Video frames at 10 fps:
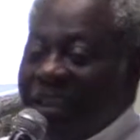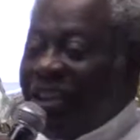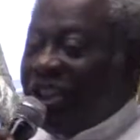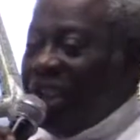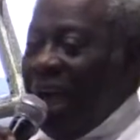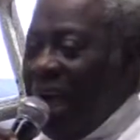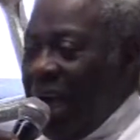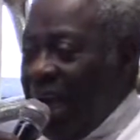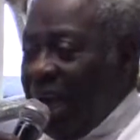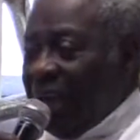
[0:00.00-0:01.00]

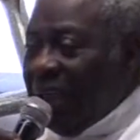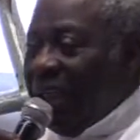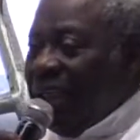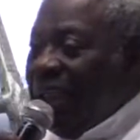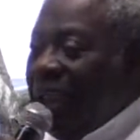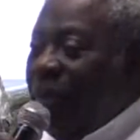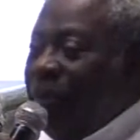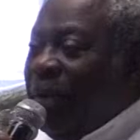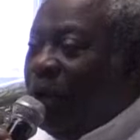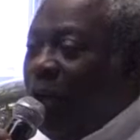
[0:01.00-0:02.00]
Shine,
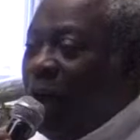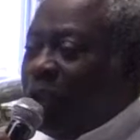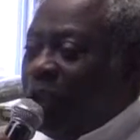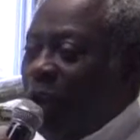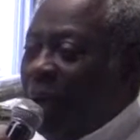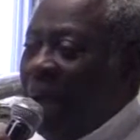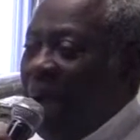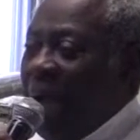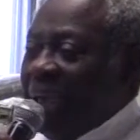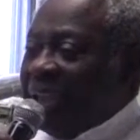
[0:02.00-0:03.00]
because your
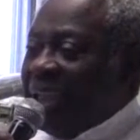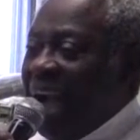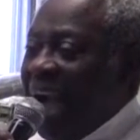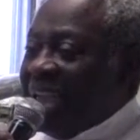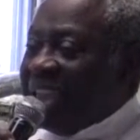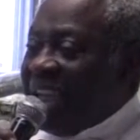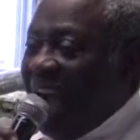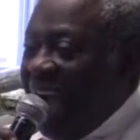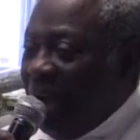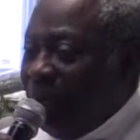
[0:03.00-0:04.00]
light has
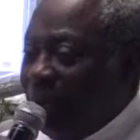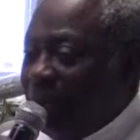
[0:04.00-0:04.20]
come.